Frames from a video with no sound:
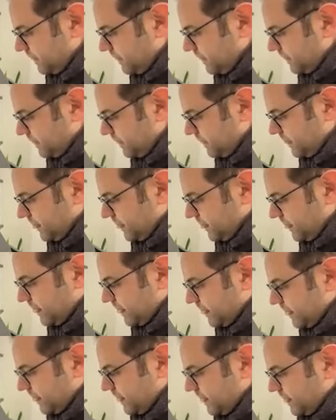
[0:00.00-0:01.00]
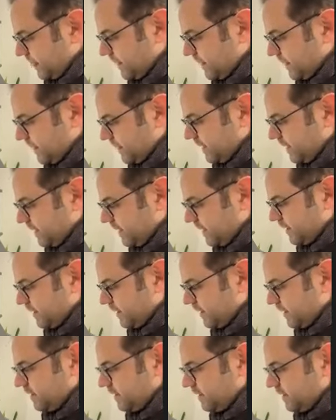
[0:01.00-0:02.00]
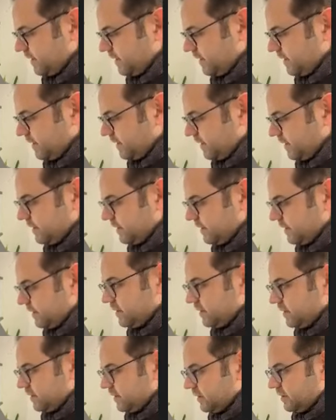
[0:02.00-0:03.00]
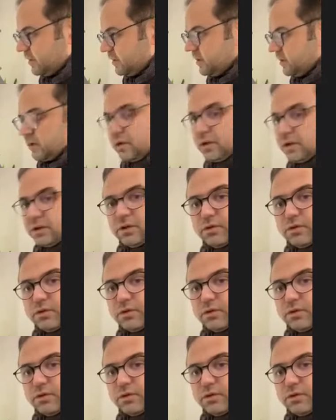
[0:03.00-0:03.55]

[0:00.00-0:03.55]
2, 3, 1, 3, 1, 3, 1, 2,